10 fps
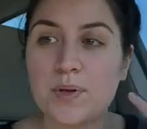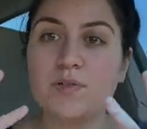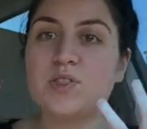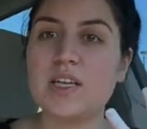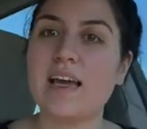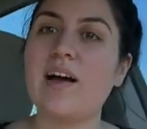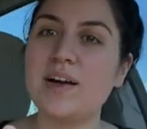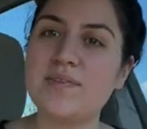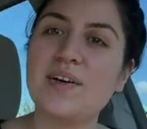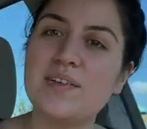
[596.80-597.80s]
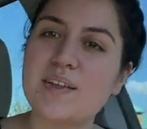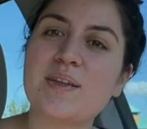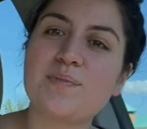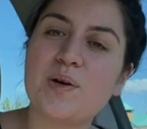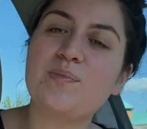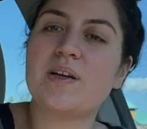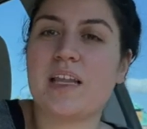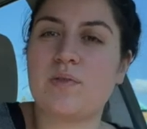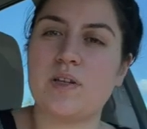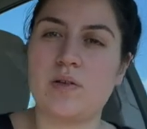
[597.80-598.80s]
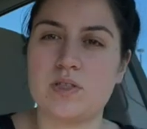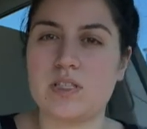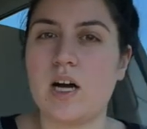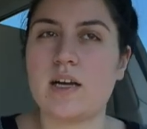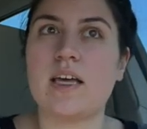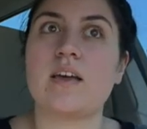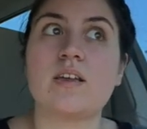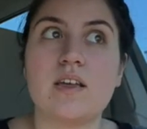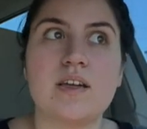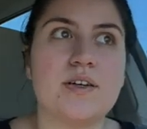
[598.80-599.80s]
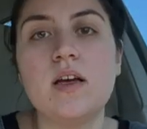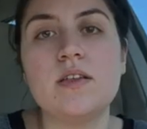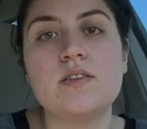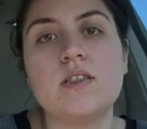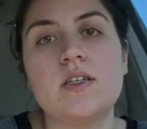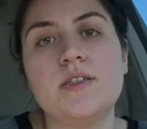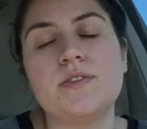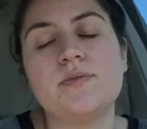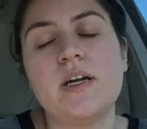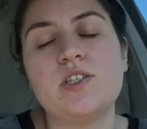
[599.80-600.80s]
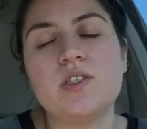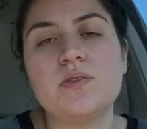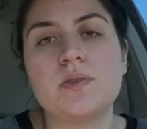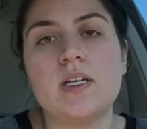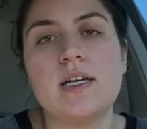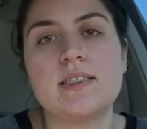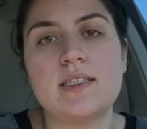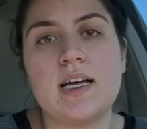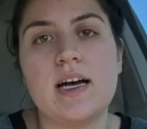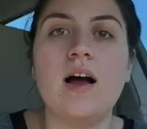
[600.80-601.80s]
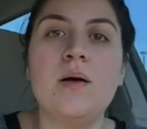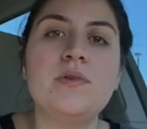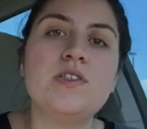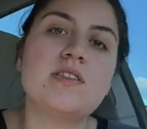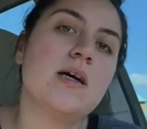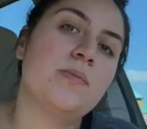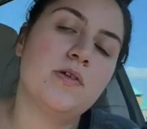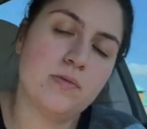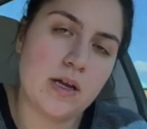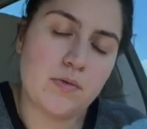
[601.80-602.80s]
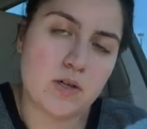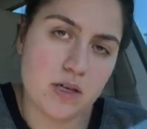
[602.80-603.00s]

but it was like how I felt in the moment, like when I was talking, you know? And so I just realized that I'm gonna just upload what I wanna